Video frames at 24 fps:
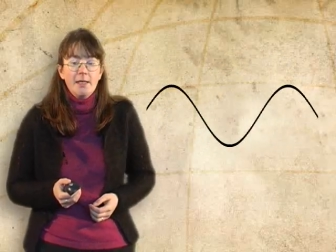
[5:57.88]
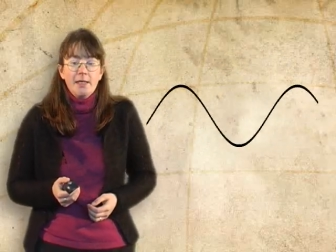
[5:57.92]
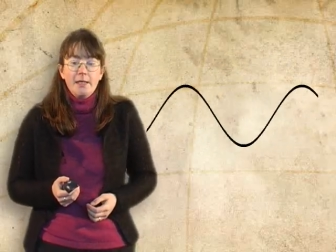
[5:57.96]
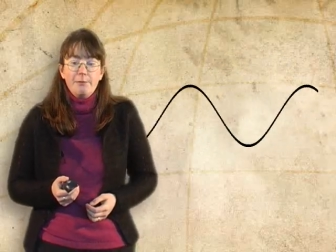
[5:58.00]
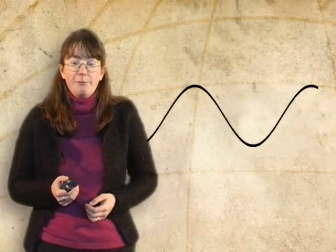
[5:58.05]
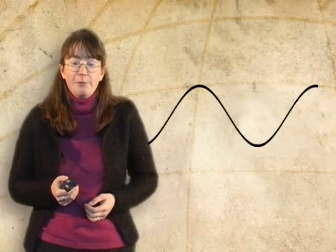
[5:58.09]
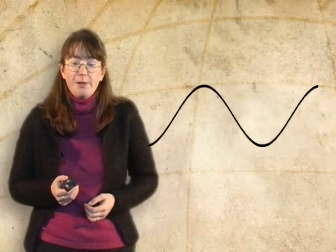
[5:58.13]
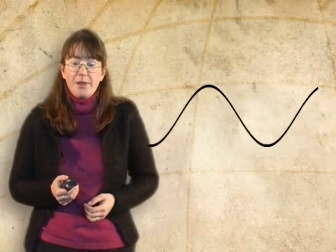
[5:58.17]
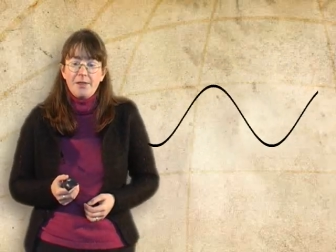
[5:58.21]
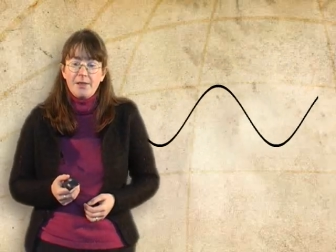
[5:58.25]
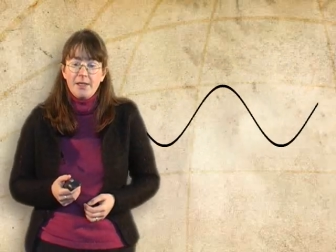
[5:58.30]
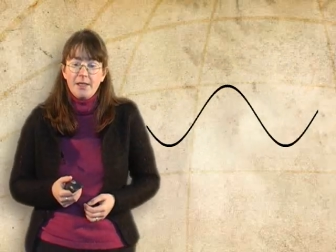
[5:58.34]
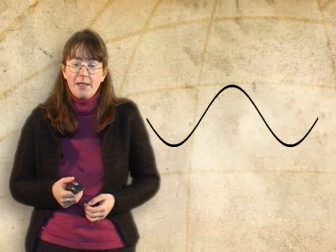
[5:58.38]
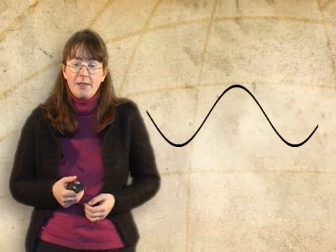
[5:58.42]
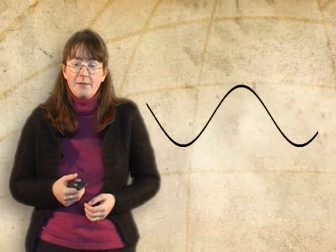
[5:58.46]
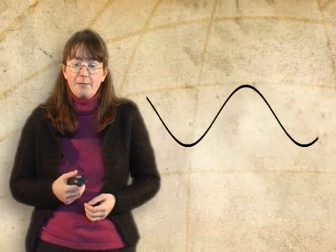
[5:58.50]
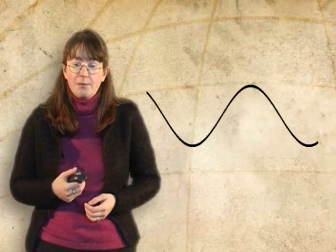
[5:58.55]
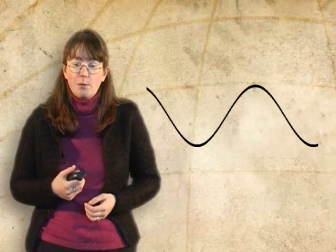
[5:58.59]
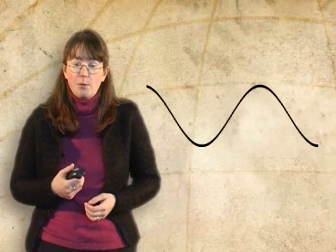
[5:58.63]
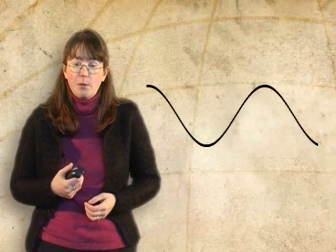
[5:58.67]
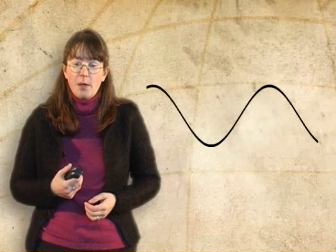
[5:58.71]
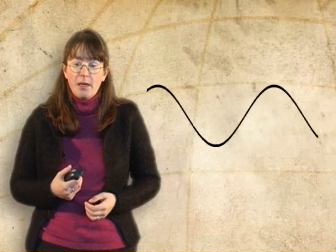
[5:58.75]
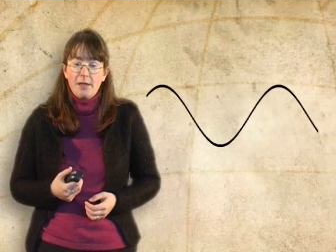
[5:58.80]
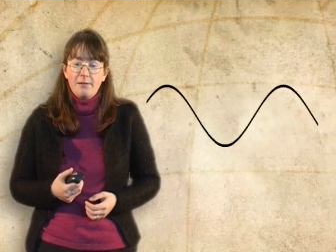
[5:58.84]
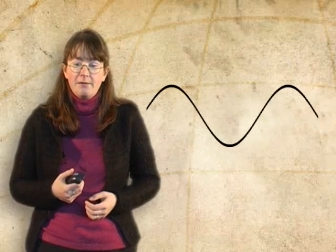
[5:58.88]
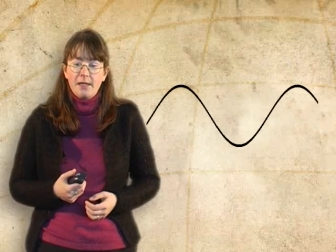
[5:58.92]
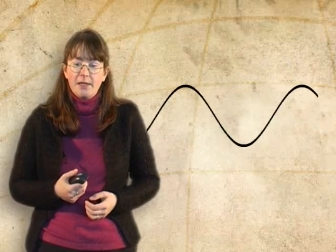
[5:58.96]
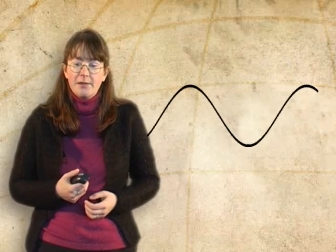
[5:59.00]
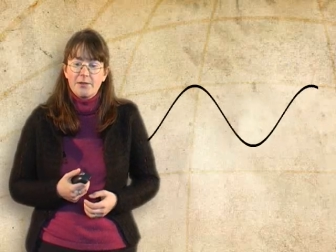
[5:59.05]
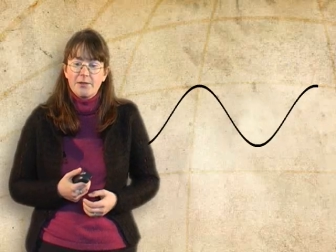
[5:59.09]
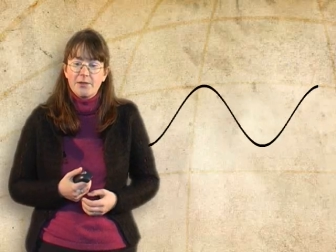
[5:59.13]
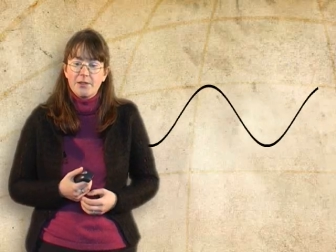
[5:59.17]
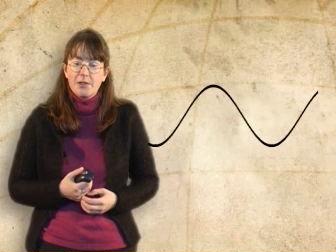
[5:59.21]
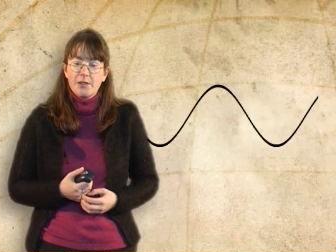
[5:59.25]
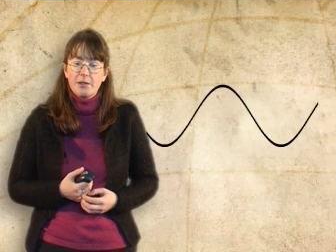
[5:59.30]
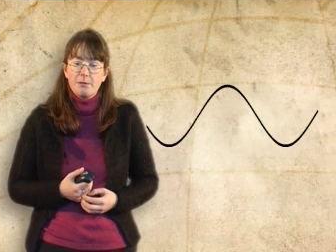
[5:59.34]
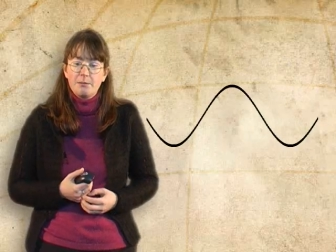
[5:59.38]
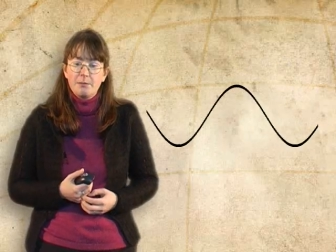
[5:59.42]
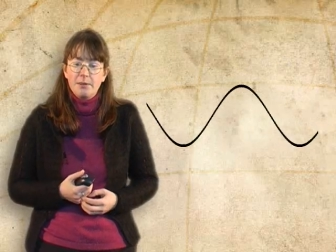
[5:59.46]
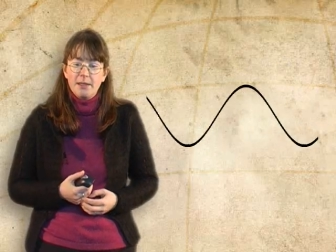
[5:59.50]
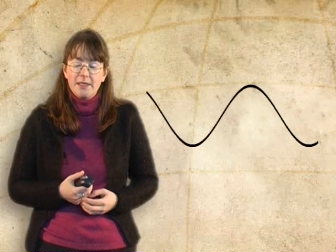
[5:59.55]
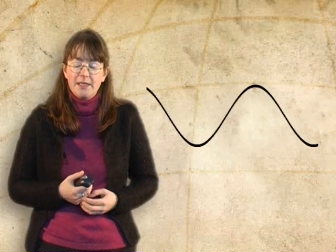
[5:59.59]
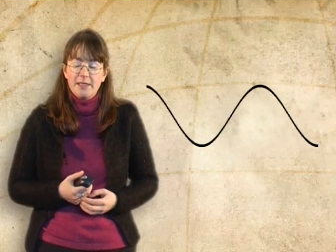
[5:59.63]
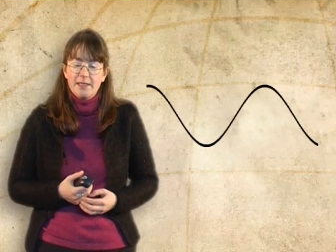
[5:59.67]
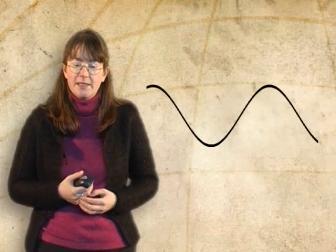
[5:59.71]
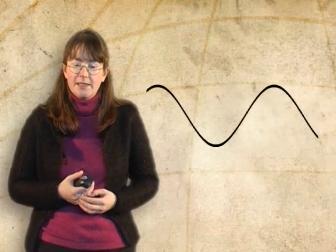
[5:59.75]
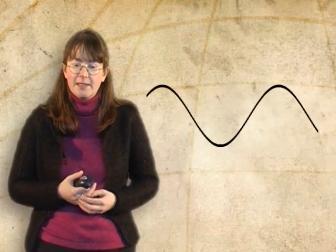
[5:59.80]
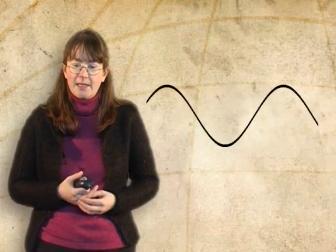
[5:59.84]
If we think of the wavelength as a
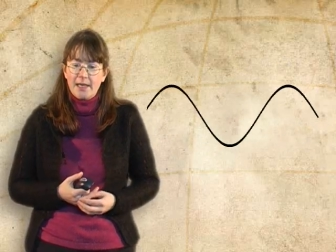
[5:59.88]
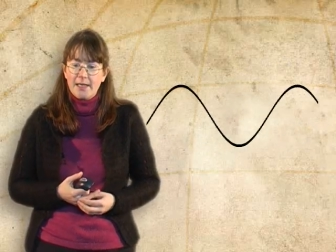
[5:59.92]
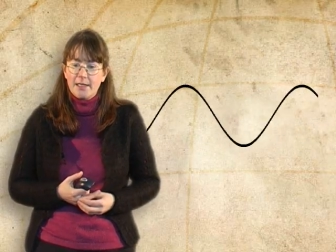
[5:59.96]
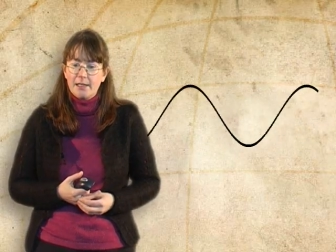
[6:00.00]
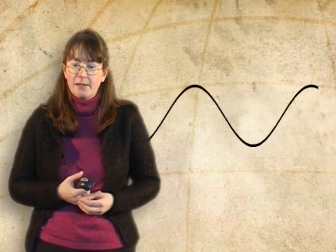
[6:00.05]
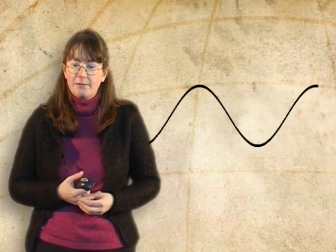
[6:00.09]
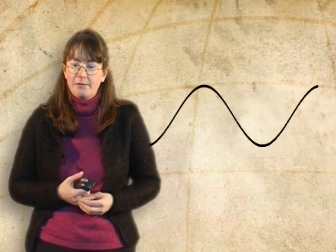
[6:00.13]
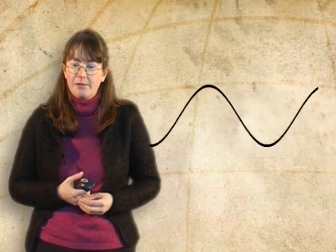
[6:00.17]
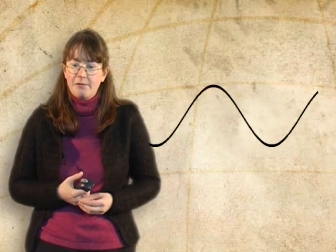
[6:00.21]
complete cycle